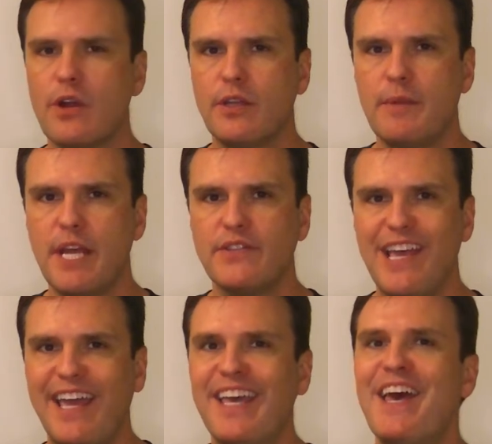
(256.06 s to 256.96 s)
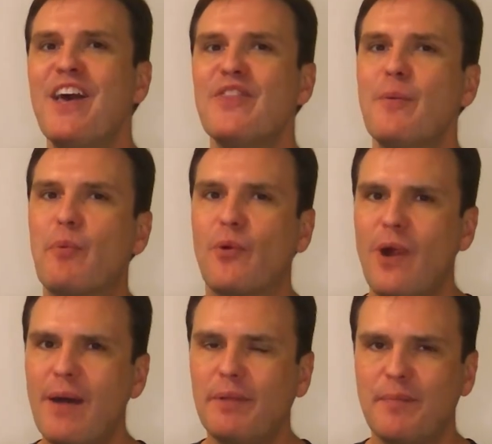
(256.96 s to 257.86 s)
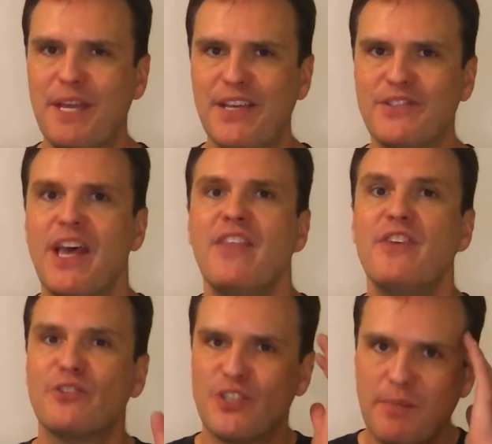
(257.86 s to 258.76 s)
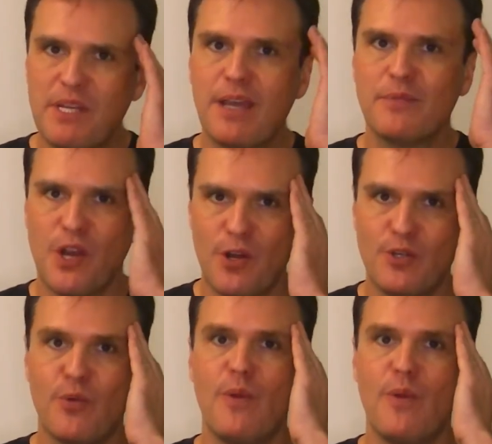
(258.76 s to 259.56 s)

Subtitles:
an argument essay. The problem is they're sometimes hard to